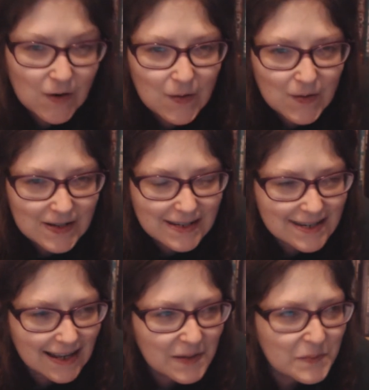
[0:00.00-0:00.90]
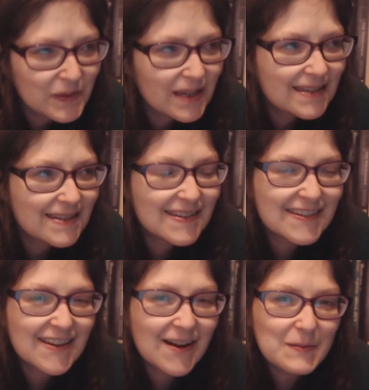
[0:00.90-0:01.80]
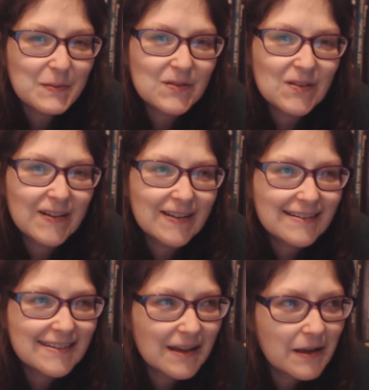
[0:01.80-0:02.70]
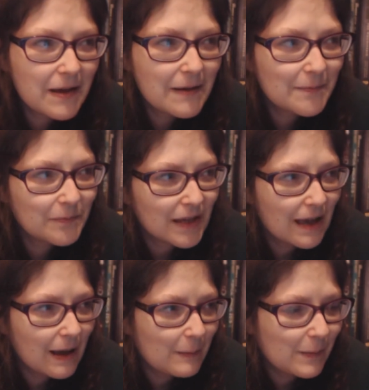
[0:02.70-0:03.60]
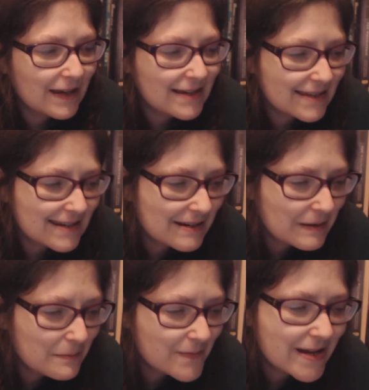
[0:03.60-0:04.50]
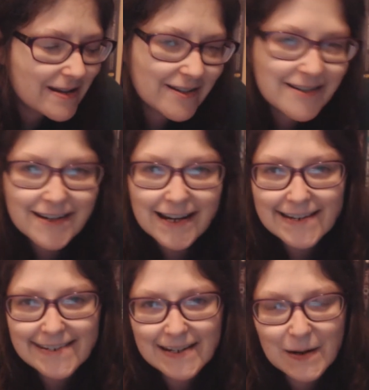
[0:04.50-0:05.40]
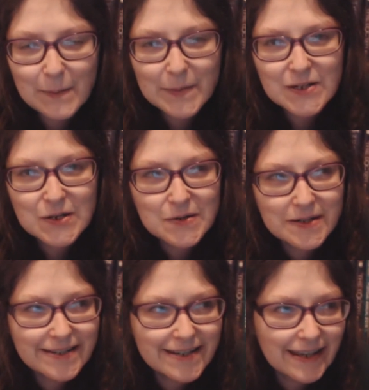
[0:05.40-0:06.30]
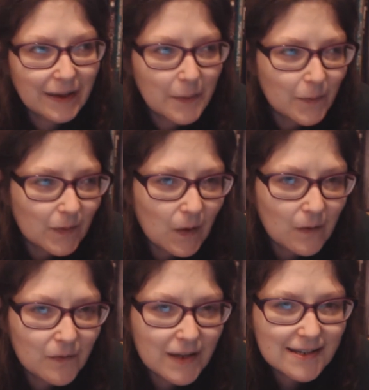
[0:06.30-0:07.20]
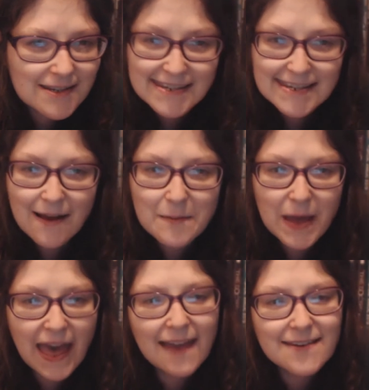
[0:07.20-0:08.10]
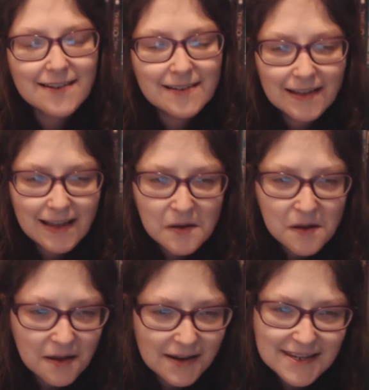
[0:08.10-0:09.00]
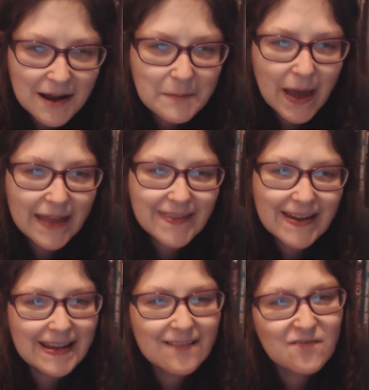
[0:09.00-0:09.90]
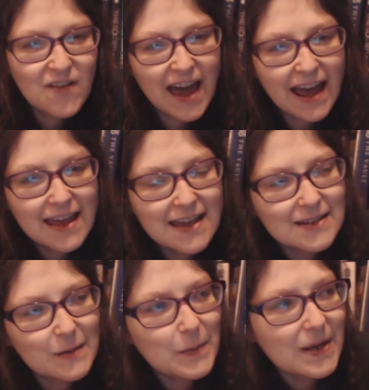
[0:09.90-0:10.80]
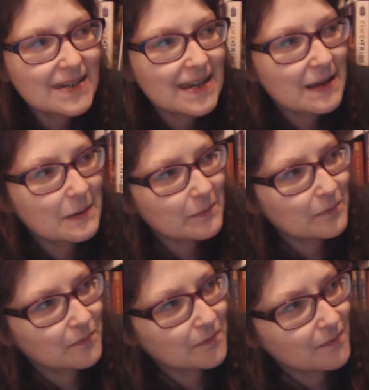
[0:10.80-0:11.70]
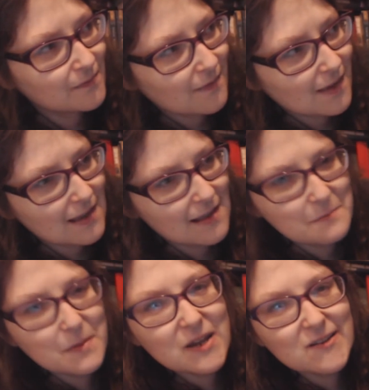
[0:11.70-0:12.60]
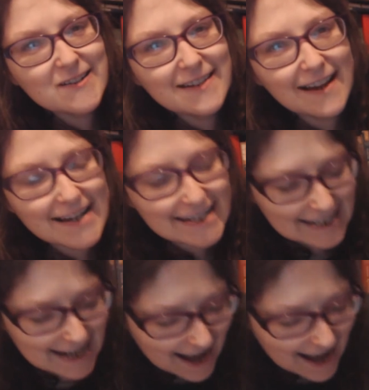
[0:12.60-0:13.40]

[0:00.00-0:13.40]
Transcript: drones. So the cyber drones, a blatant merchandising opportunity of, it's a cyber head that you can fly. So basic merchandise